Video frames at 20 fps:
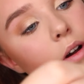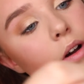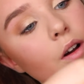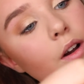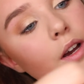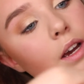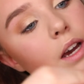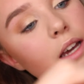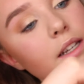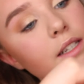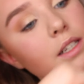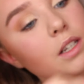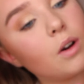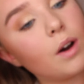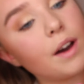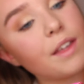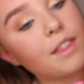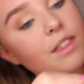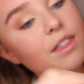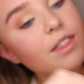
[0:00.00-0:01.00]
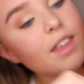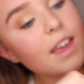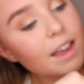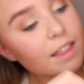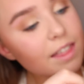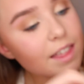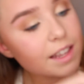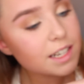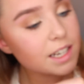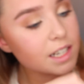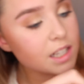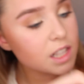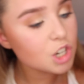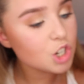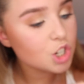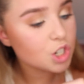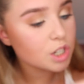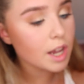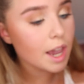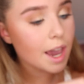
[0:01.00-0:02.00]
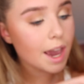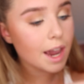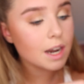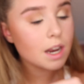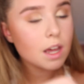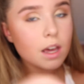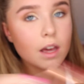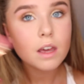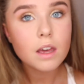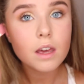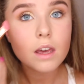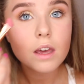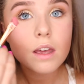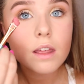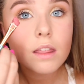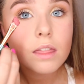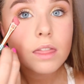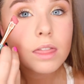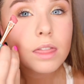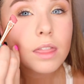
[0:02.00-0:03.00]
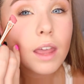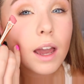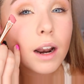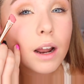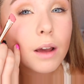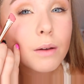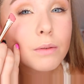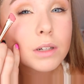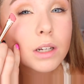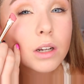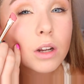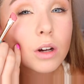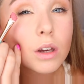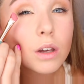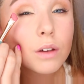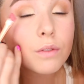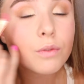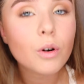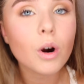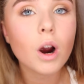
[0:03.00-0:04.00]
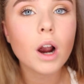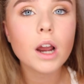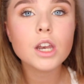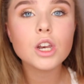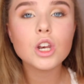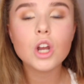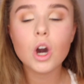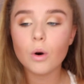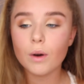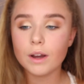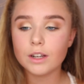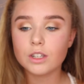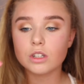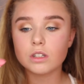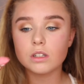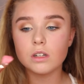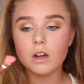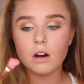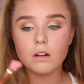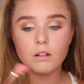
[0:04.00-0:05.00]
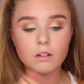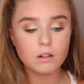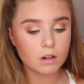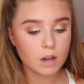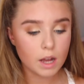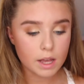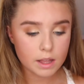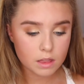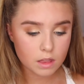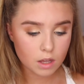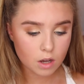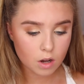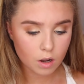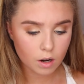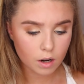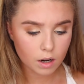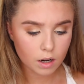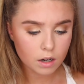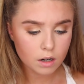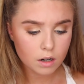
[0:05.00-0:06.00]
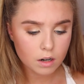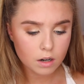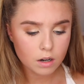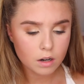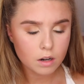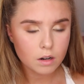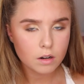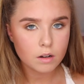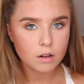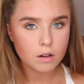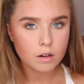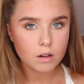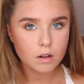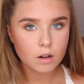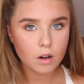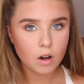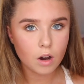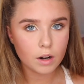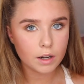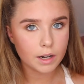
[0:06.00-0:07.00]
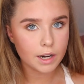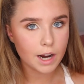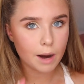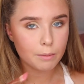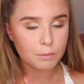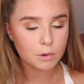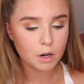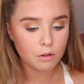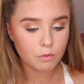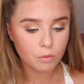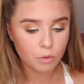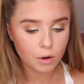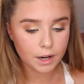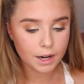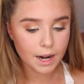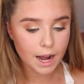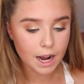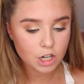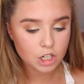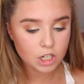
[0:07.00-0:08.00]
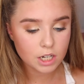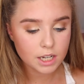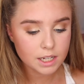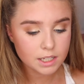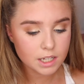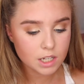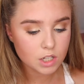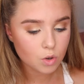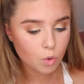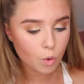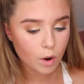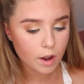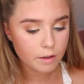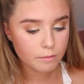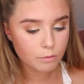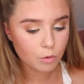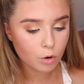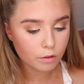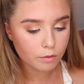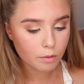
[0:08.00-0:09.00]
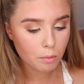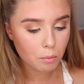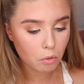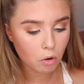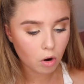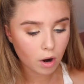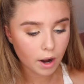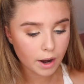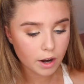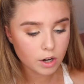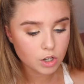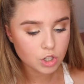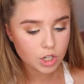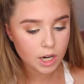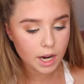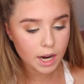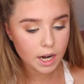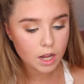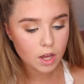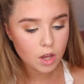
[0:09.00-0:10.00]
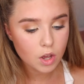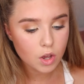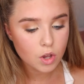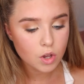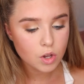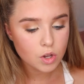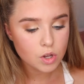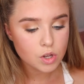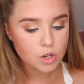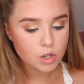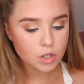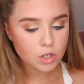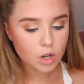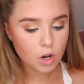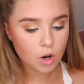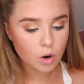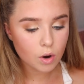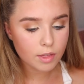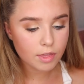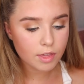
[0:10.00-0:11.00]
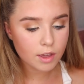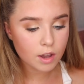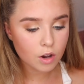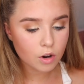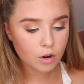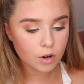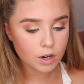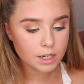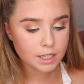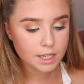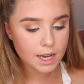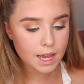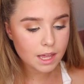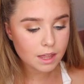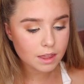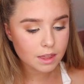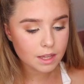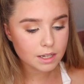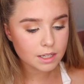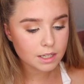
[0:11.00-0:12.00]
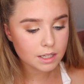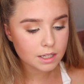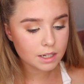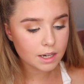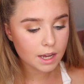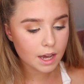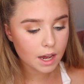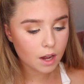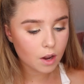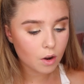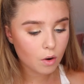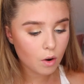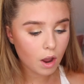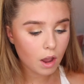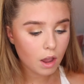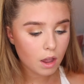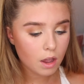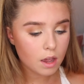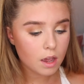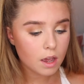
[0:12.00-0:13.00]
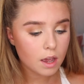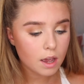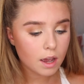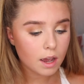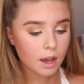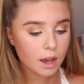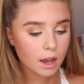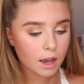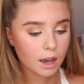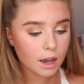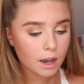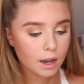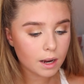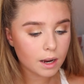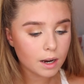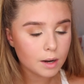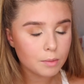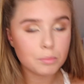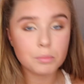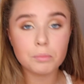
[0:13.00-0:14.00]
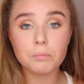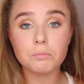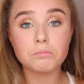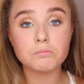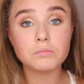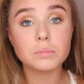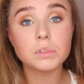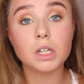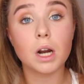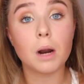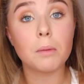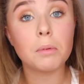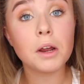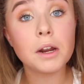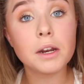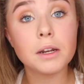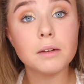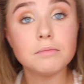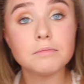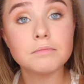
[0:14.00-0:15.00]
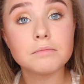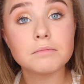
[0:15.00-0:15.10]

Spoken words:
Okay, so I think this is the shade that I was looking for. I know it does not look like the colour on camera of what it actually is. It's quite more of a brown shade. So I think I'm going to take this now and start applying it.